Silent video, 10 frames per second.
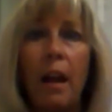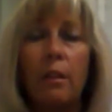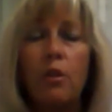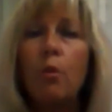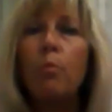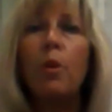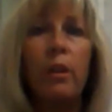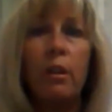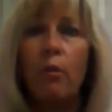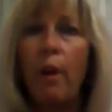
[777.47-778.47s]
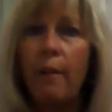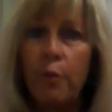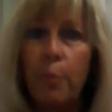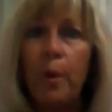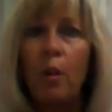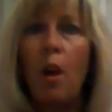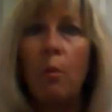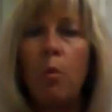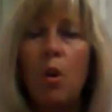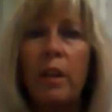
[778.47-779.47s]
and you really don't have to put a lot
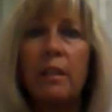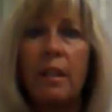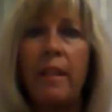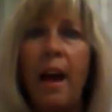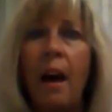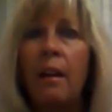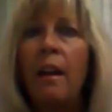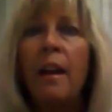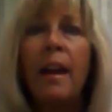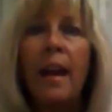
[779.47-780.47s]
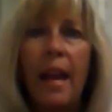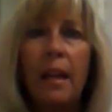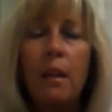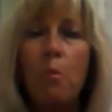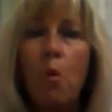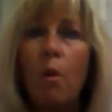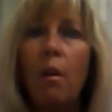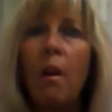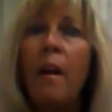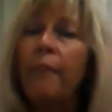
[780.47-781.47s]
of work into that anymore,